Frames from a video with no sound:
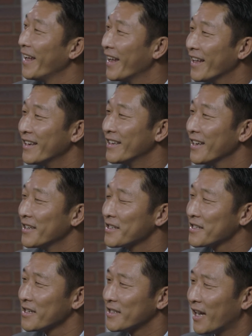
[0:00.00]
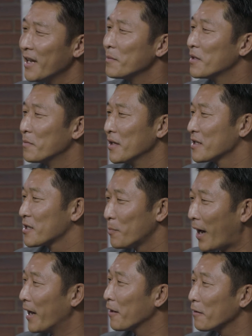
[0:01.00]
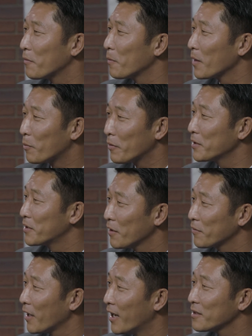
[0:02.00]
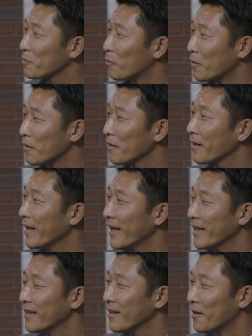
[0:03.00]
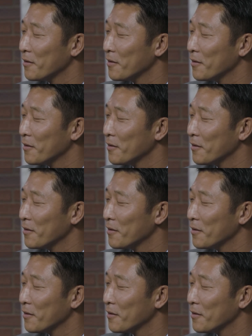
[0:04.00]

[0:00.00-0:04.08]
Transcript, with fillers: And uh, just a time to be inspired from the preaching of God's Word and uh,